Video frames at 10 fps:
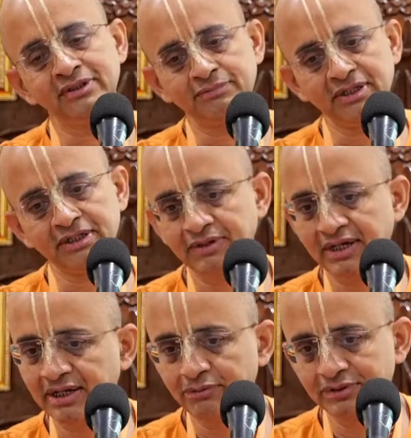That's a place
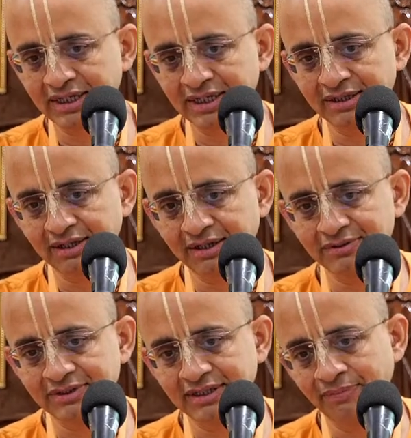where he would chant
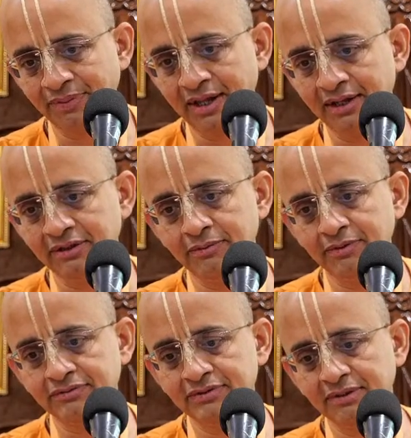continuously. You
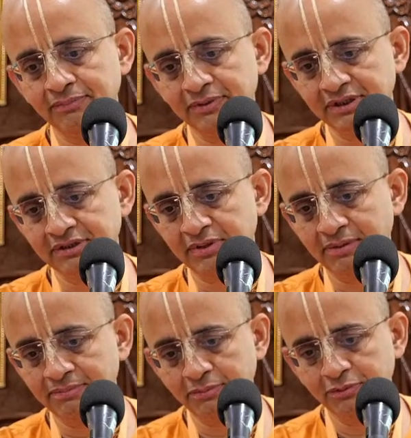might have seen picture of
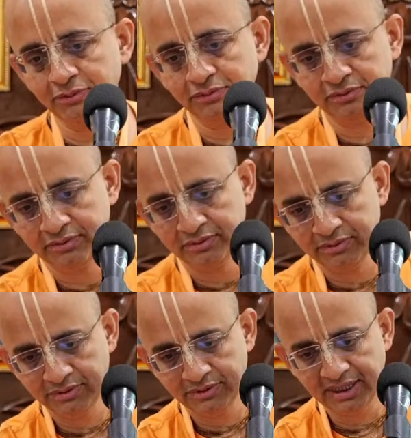Mahaprabhu
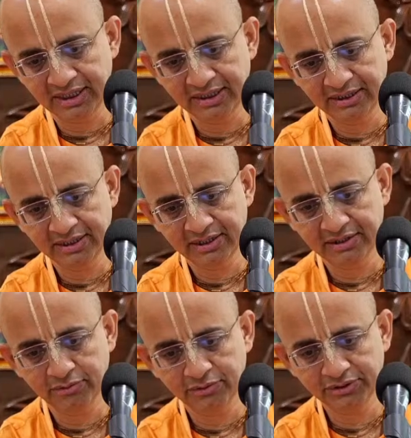chanting near
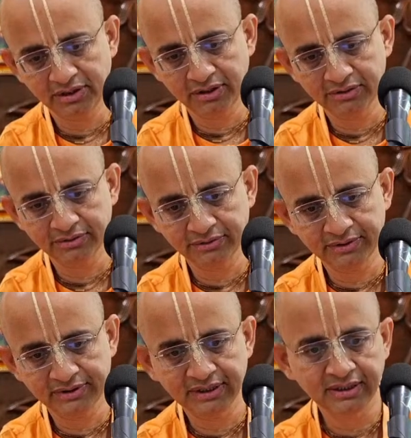the ocean also,
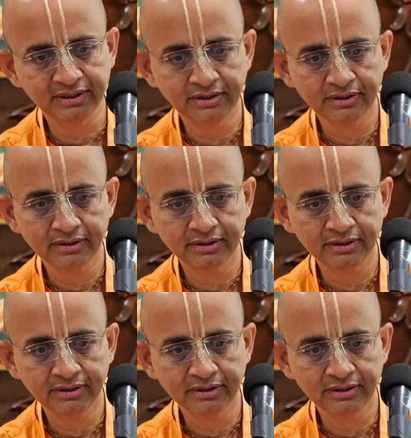you will see.